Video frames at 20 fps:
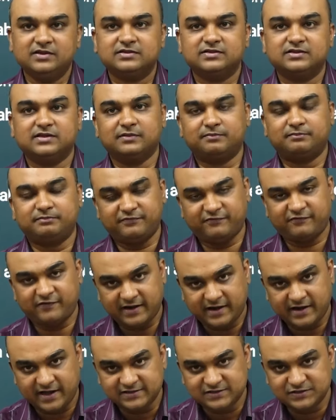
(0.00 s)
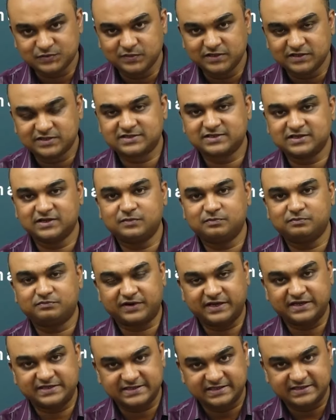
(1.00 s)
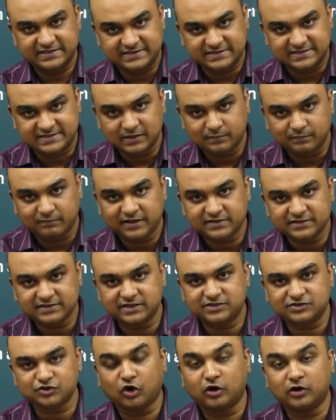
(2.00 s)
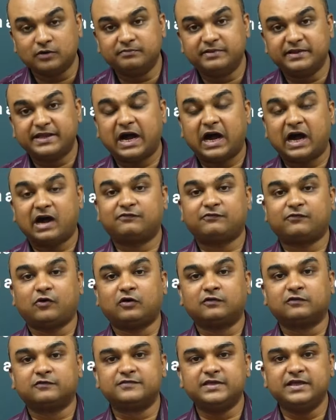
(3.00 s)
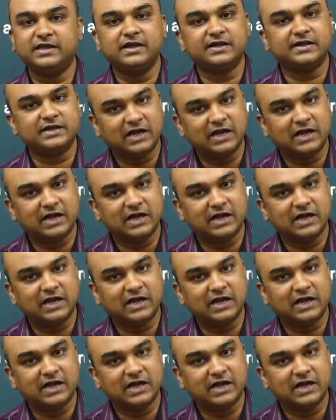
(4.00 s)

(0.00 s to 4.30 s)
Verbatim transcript: The Finance Minister presents the budget on behalf of the